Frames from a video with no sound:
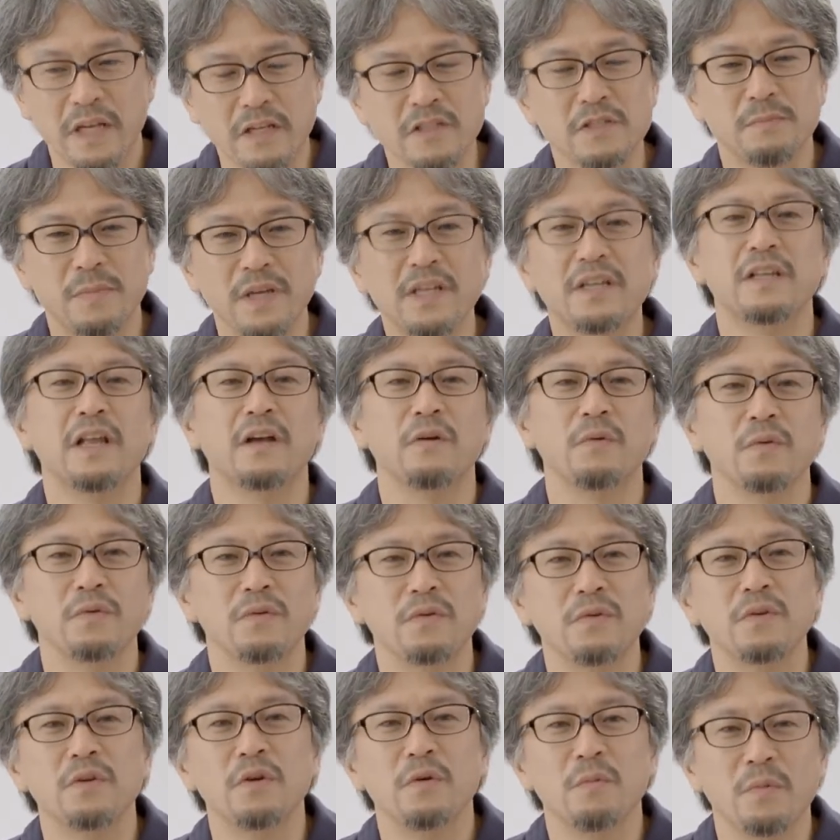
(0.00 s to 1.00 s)
so
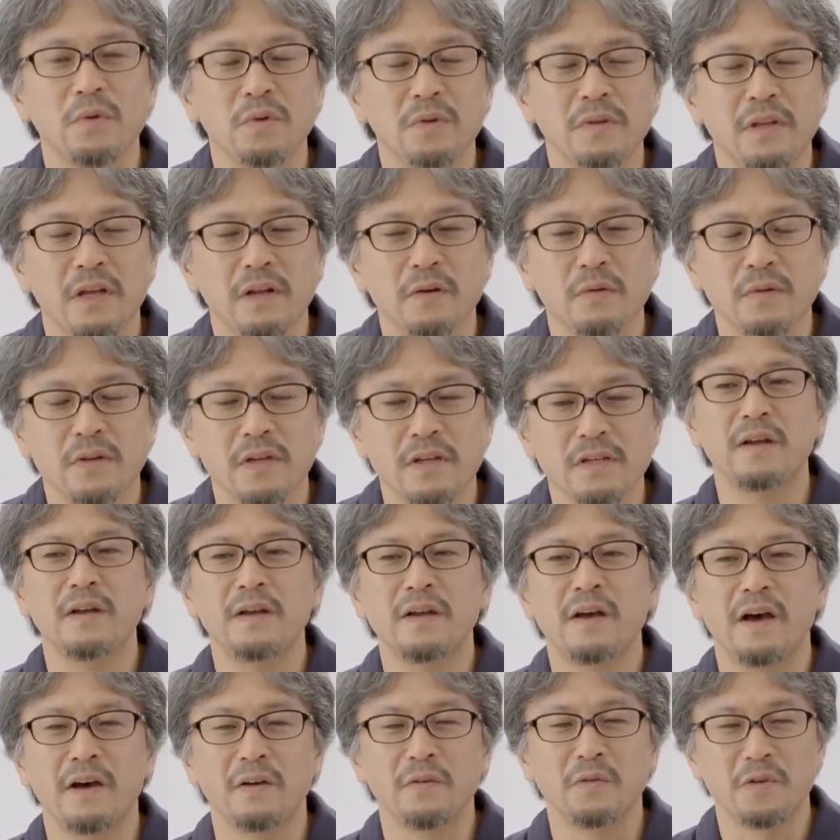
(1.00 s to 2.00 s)
players will feel great when
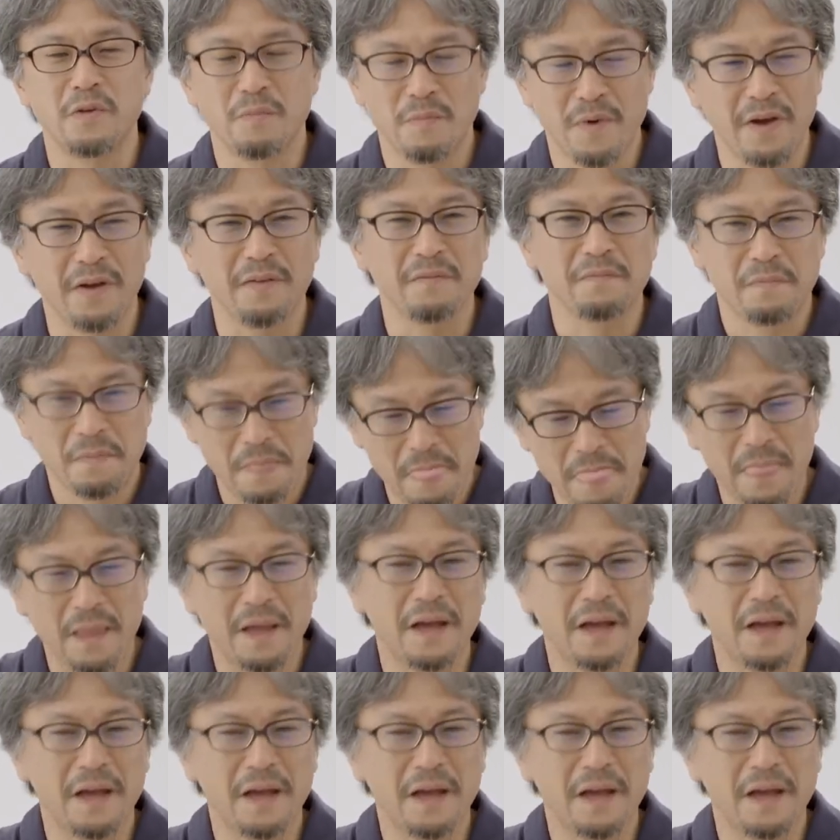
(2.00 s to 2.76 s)
they get to the ending.